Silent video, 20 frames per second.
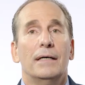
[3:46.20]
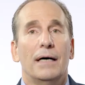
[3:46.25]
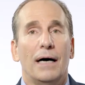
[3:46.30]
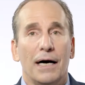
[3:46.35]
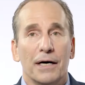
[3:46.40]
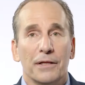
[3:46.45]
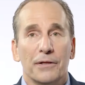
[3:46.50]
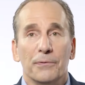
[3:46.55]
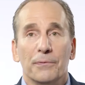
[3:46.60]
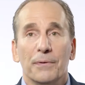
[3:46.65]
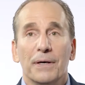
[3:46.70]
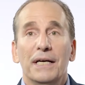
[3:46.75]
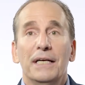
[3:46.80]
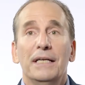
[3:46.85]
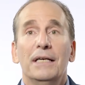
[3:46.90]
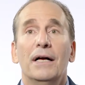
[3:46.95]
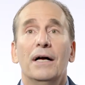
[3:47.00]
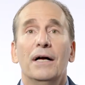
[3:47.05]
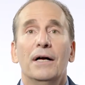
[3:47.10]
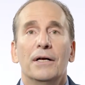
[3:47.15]
Either
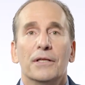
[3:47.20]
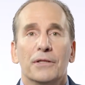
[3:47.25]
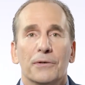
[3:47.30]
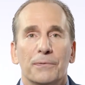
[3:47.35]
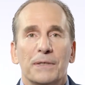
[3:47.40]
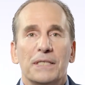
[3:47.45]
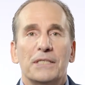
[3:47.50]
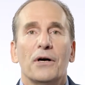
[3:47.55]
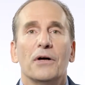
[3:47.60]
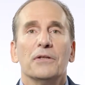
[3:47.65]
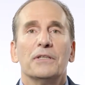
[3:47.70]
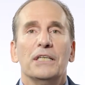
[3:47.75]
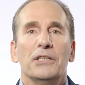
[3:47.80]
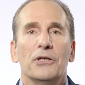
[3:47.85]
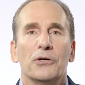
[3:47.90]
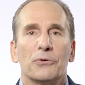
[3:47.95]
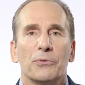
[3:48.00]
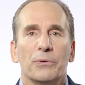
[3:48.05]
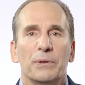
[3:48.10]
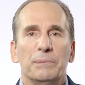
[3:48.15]
way, the resulting
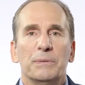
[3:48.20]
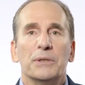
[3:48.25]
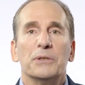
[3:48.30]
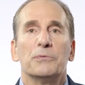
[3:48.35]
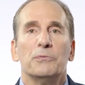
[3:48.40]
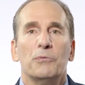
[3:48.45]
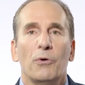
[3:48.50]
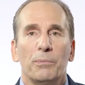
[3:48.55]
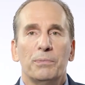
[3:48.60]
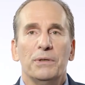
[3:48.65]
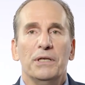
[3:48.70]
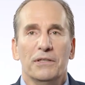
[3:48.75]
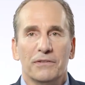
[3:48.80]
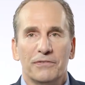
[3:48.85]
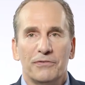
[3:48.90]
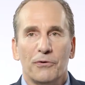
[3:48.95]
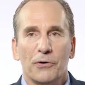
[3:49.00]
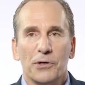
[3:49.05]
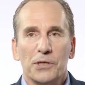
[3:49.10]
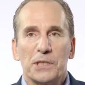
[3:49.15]
agreement will be
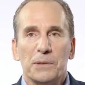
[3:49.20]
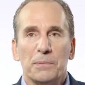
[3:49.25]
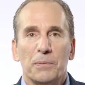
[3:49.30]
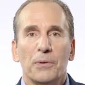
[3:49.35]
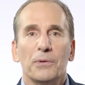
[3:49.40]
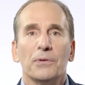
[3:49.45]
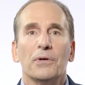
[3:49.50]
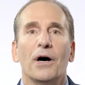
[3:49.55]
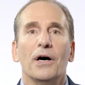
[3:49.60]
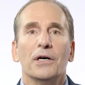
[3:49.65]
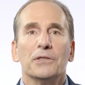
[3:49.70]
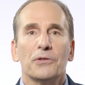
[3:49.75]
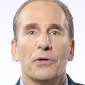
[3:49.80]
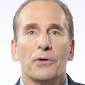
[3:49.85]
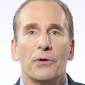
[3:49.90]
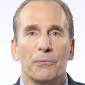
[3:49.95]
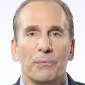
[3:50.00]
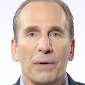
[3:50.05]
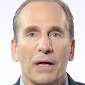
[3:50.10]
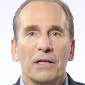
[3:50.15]
enforceable under
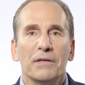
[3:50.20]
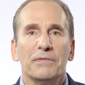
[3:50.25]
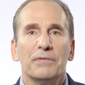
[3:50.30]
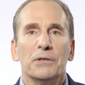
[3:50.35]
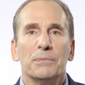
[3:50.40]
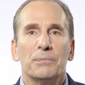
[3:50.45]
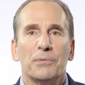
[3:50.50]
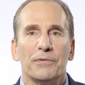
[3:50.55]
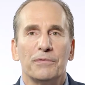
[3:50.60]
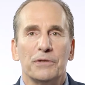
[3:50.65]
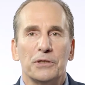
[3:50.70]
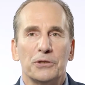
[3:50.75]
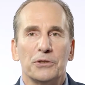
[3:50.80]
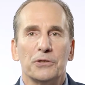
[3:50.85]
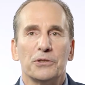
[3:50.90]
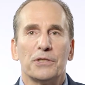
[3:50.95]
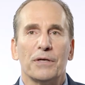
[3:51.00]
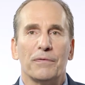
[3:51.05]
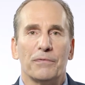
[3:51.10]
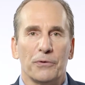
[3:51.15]
the relevant
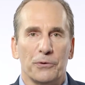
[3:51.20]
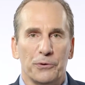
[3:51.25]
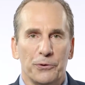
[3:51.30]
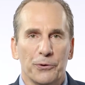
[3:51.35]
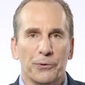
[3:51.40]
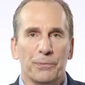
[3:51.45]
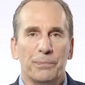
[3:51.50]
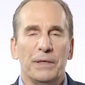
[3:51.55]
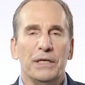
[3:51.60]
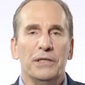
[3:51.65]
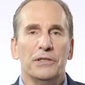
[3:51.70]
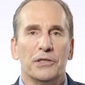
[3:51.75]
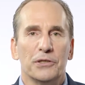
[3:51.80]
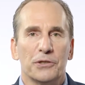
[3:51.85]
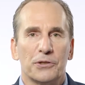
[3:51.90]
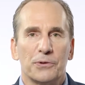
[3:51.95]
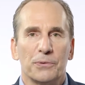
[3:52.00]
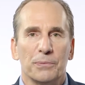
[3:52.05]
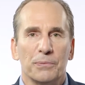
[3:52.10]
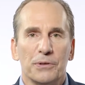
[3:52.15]
provisions of the European
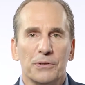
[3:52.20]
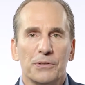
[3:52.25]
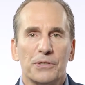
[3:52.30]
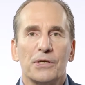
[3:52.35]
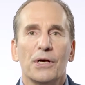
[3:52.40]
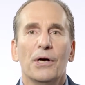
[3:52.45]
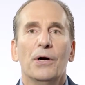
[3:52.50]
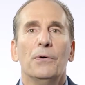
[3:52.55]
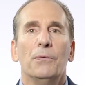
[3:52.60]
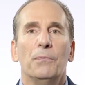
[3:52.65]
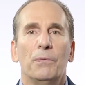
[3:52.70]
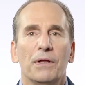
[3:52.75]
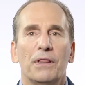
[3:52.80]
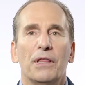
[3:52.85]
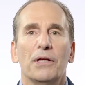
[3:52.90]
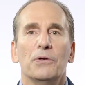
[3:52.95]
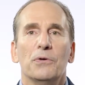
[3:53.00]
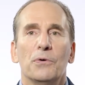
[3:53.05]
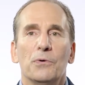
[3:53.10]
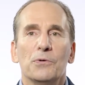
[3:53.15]
instruments
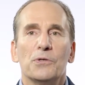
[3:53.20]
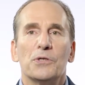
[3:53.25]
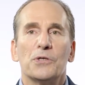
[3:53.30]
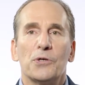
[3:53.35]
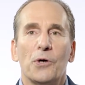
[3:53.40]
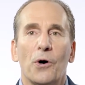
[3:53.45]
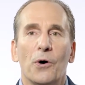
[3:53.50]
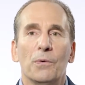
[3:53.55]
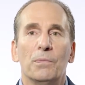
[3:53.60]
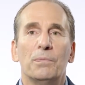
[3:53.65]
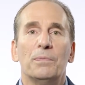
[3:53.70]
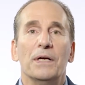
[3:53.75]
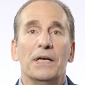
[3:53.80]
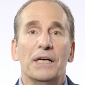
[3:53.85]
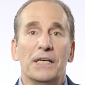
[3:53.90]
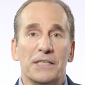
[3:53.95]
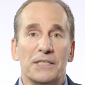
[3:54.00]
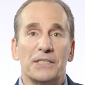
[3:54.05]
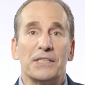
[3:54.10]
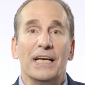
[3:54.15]
within whose scope
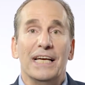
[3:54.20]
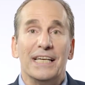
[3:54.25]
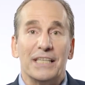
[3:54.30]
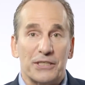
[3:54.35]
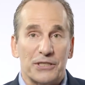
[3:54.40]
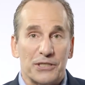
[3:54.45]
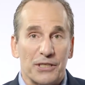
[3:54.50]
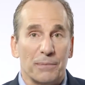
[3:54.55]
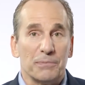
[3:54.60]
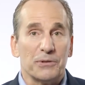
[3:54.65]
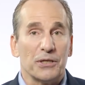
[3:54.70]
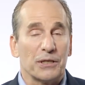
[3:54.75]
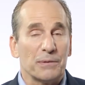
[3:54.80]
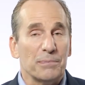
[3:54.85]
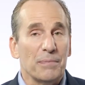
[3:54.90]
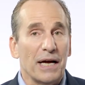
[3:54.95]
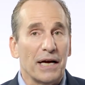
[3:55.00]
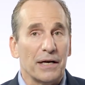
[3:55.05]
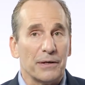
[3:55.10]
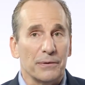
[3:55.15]
is its subject
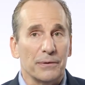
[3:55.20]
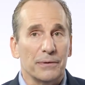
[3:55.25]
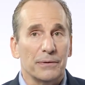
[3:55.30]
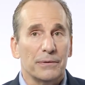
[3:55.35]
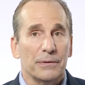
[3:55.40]
matter.